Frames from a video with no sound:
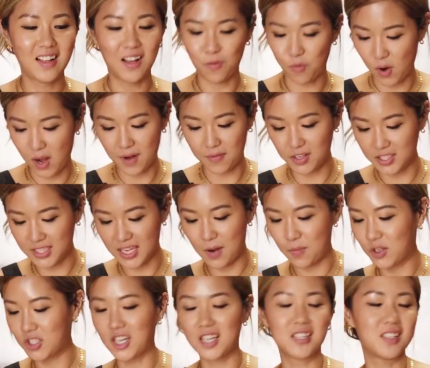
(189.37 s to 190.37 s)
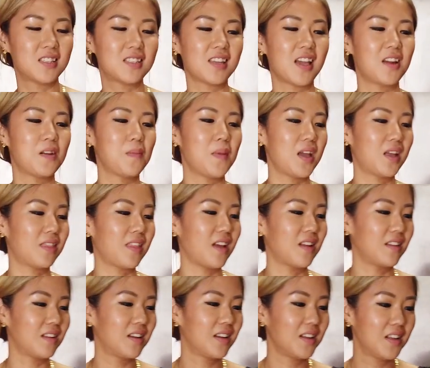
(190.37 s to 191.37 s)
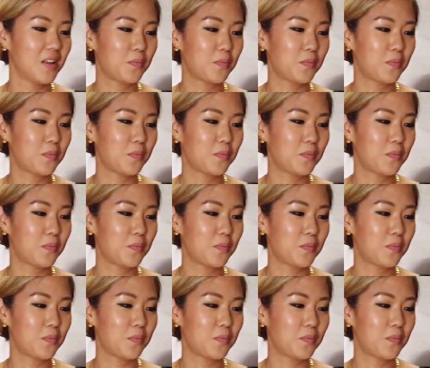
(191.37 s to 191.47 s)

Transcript: of whatever sandwich I decide to make then.